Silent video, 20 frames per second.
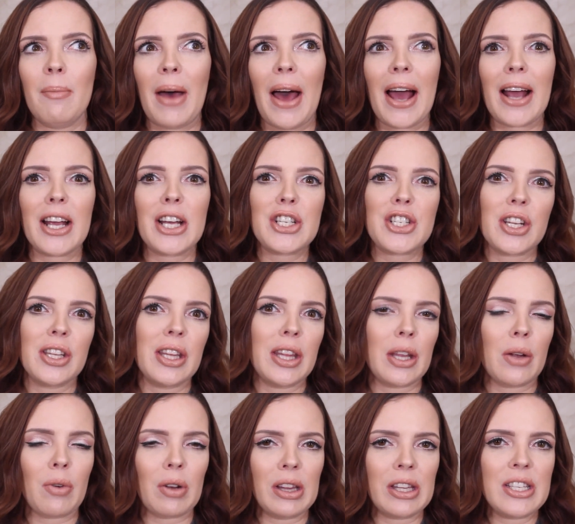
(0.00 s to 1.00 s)
package and
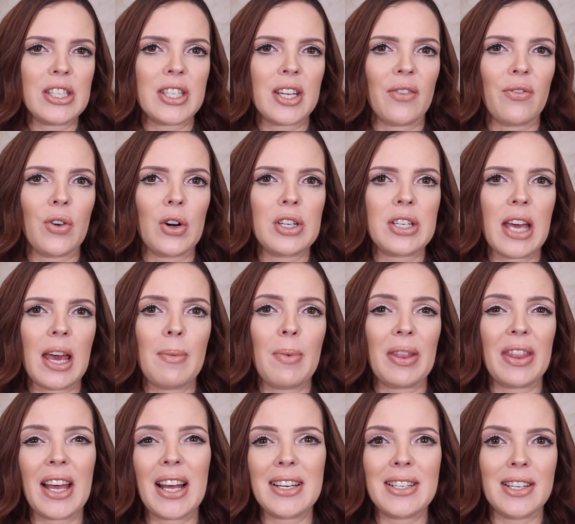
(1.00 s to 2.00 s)
then they released it for a day,
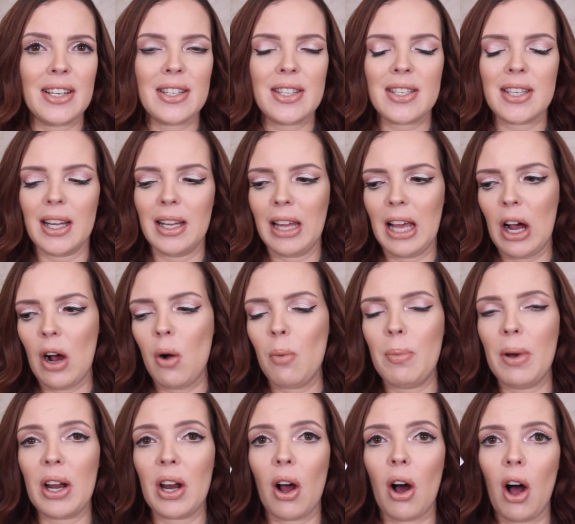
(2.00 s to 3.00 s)
but that did sell
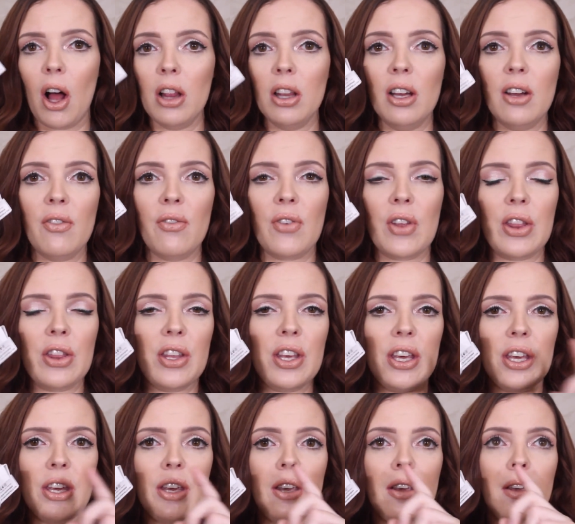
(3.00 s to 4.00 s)
out. But all of
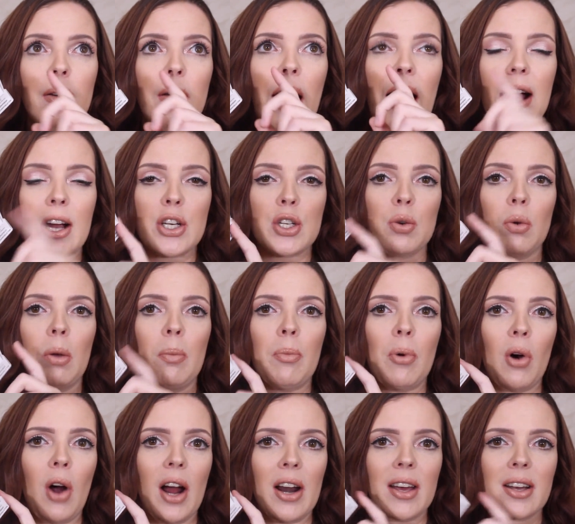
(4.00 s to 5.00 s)
the actual
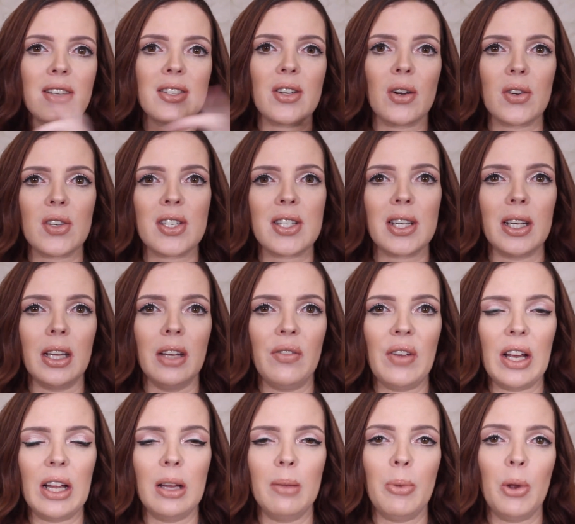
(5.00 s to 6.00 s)
products are still
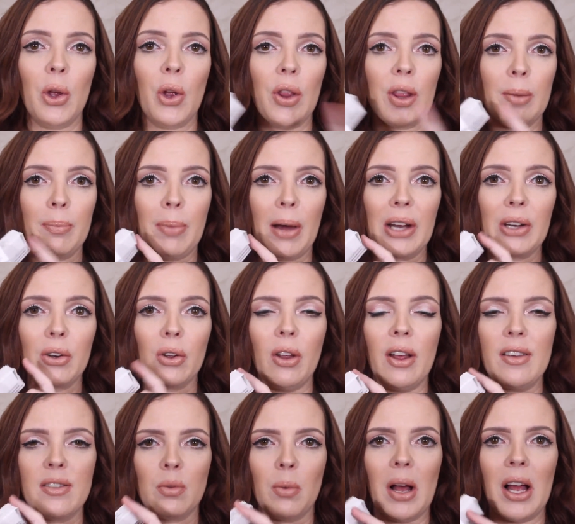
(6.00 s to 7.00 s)
available, the
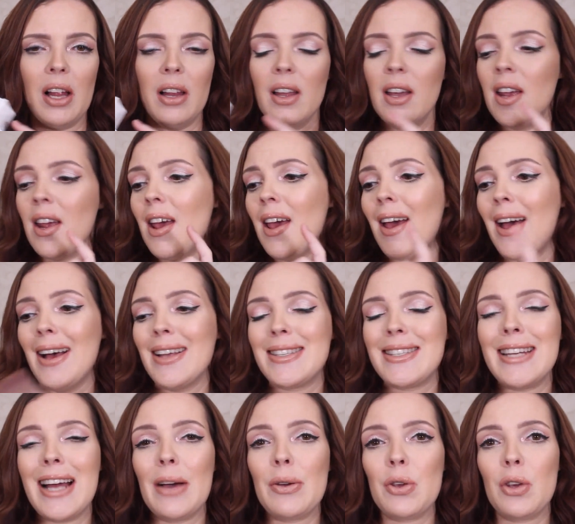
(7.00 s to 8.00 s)
bundle as well
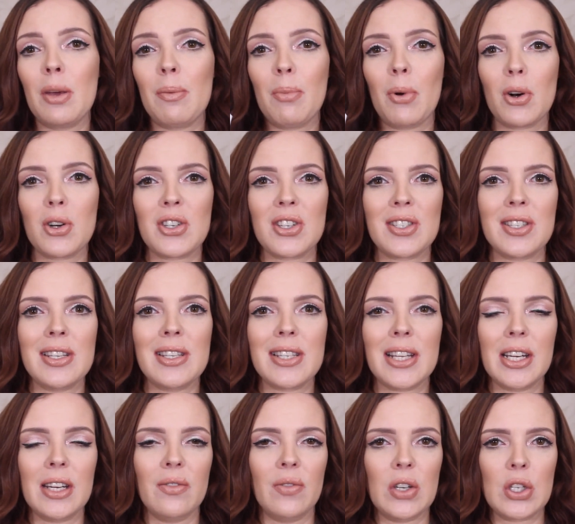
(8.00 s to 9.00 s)
as now you can purchase
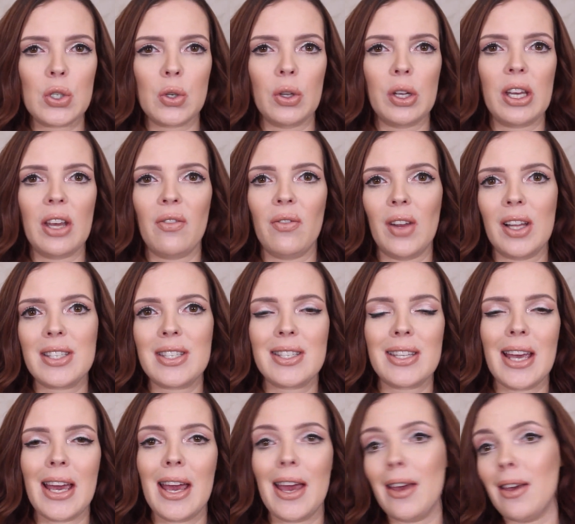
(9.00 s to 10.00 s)
these individually if let's
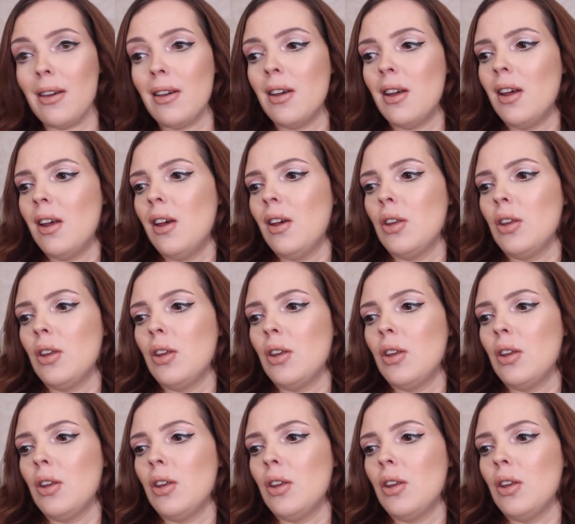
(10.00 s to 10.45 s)
say